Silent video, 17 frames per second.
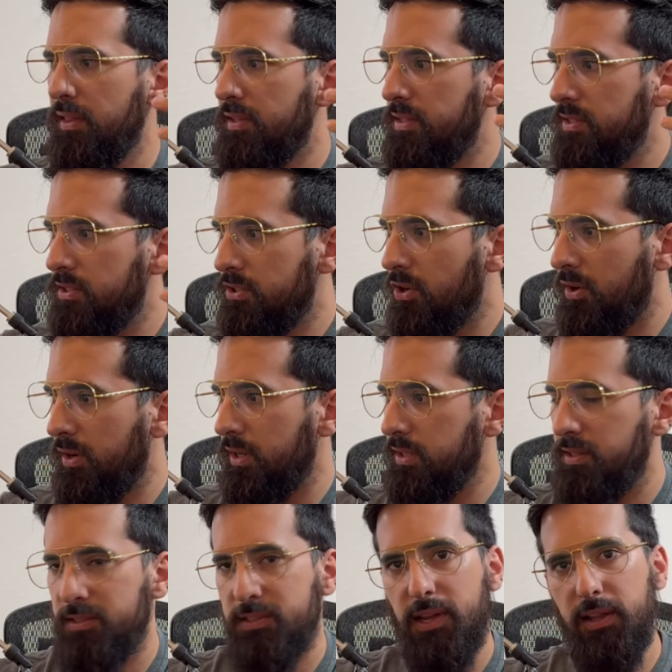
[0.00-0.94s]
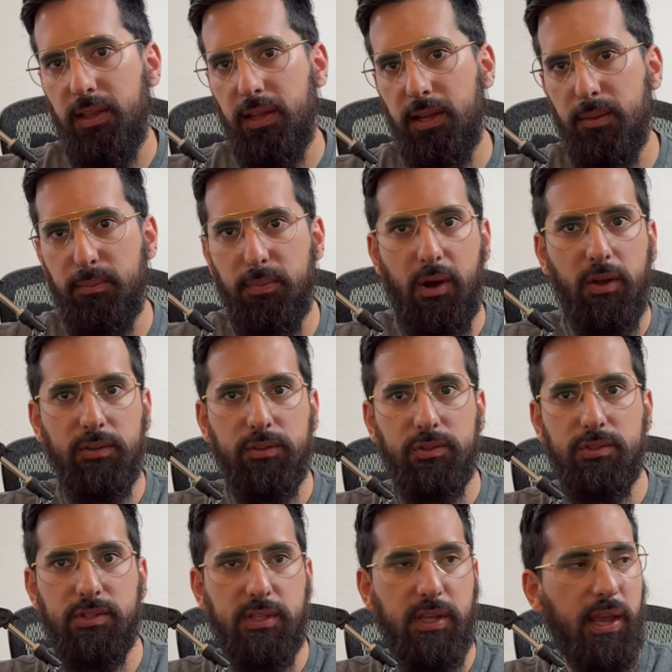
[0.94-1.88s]
this is starting to sound like a
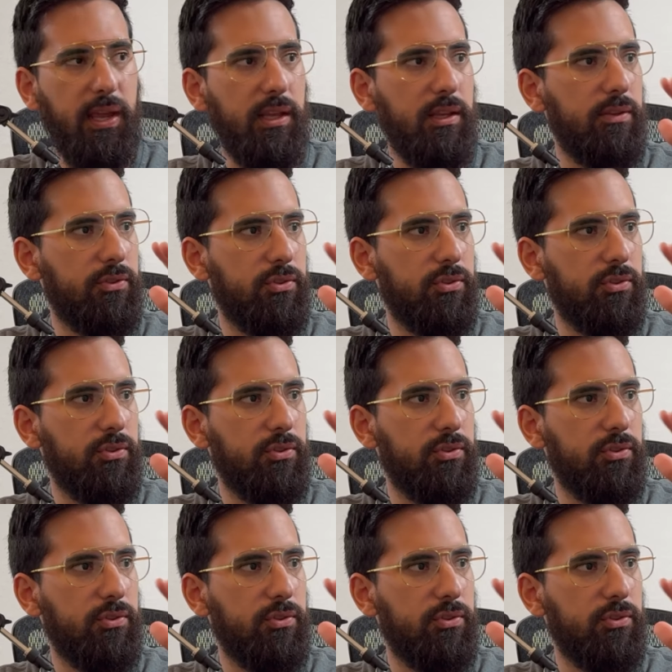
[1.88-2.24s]
Baldur's Gate